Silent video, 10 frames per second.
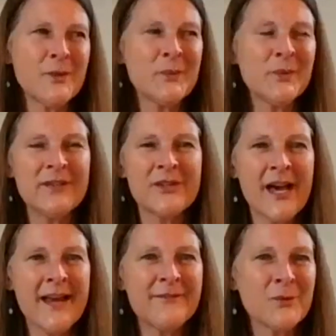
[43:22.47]
if you believe or
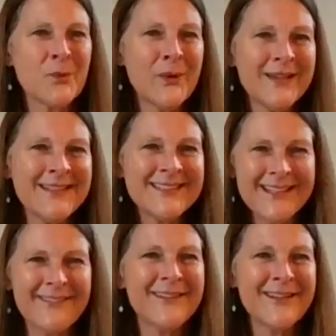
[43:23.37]
not, if you're willing to
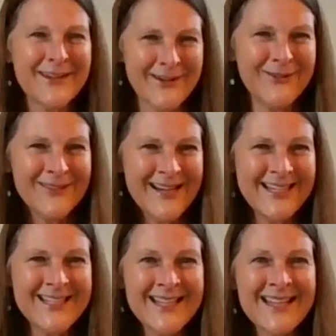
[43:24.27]
give it a go,
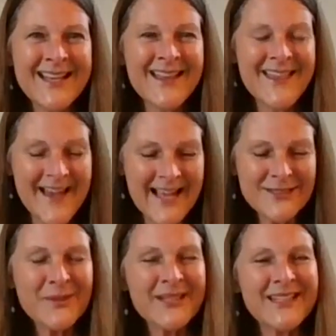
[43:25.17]
right?
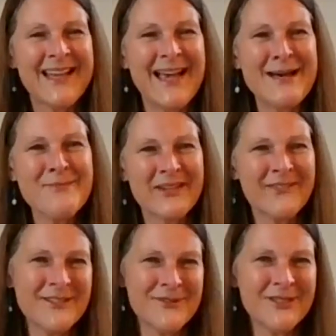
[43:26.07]
That's what can happen
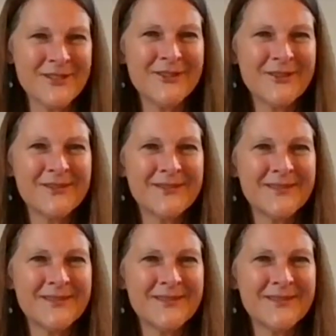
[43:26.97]
if you do.